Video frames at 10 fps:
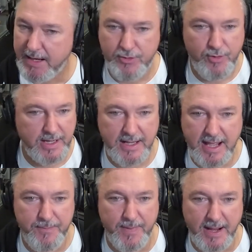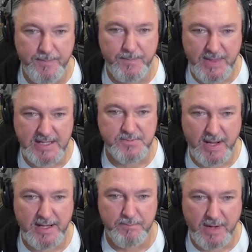cricket, that's
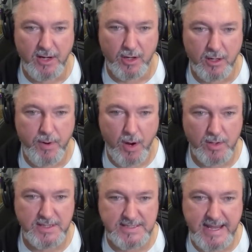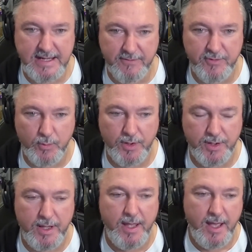my longer pole in the tent, if you
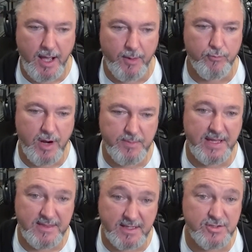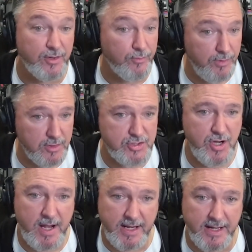would. Rugby, I think, has got a real
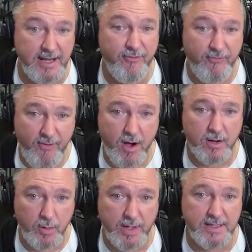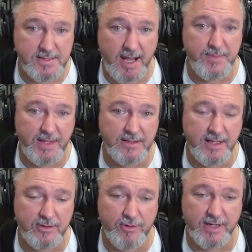shot in a far quicker time
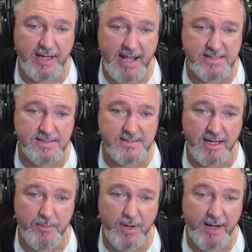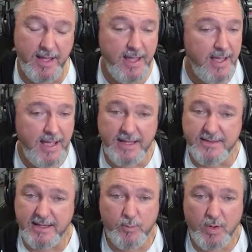than cricket has this time. But I
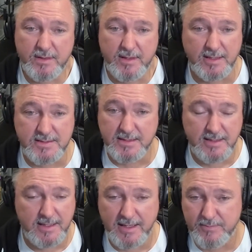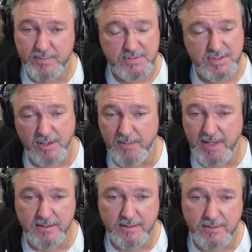think one of the things, I'm sorry,
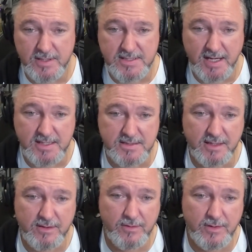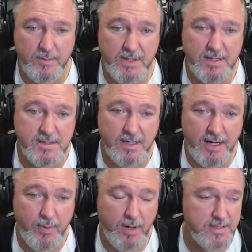man, 30 seconds, like 30 minutes here.
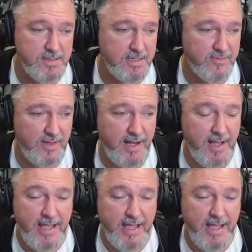I apologize for that.